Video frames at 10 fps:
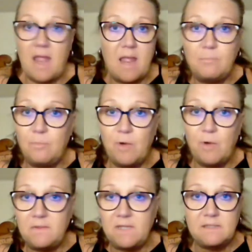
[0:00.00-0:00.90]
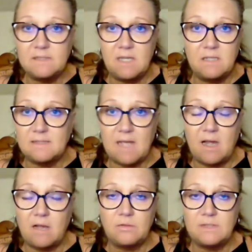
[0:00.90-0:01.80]
and bringing these things
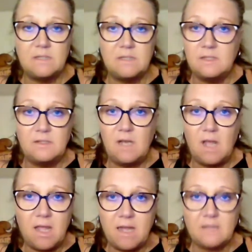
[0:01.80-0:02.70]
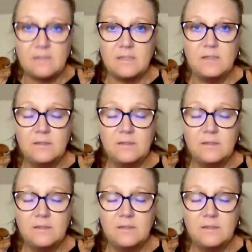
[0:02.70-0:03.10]
out into the light